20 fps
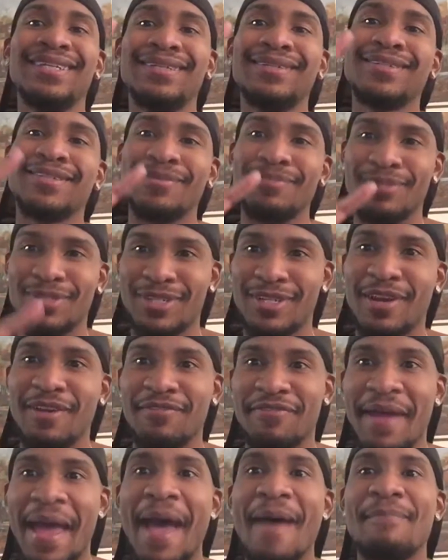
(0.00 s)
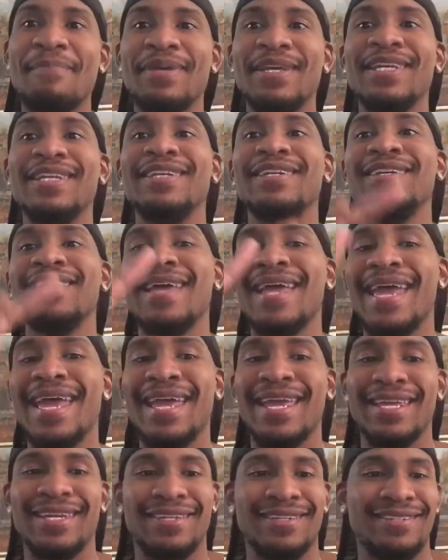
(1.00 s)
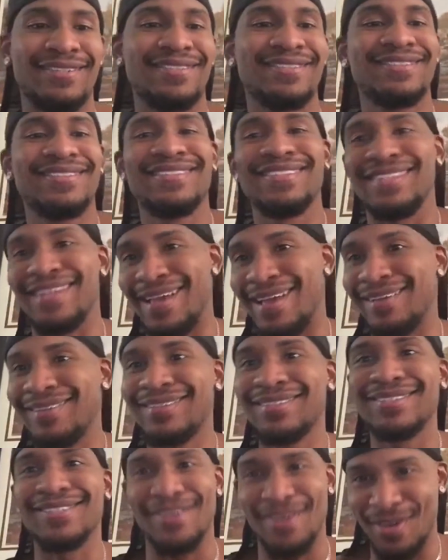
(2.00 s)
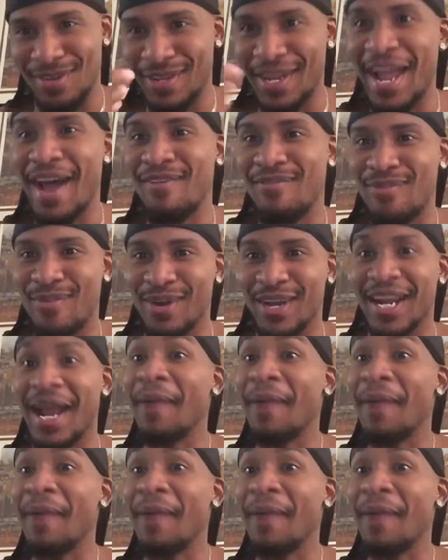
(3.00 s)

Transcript: some stuff happened, and yeah, so I only have one.